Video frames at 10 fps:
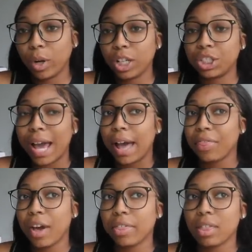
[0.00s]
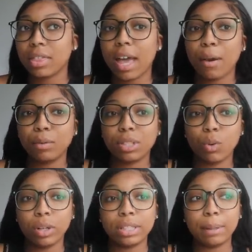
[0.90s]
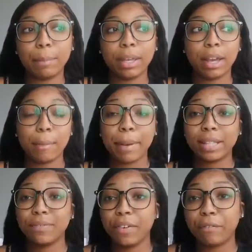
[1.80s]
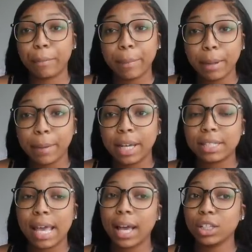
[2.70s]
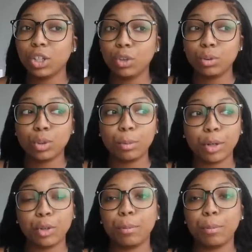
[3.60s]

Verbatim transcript: which I thought that that was going to be a best fit for me because as a YouTuber,